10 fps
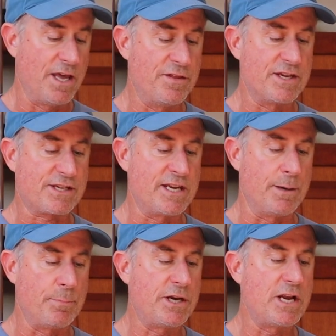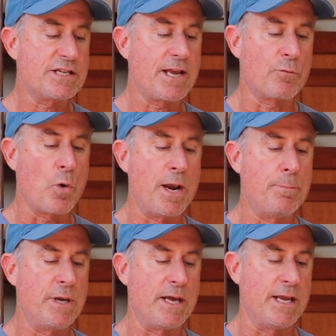this kit, but it does have quite
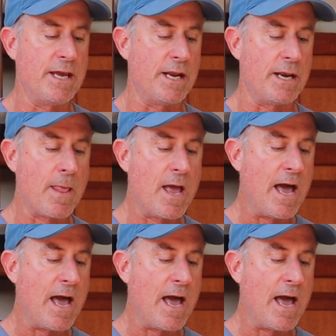a bit in it.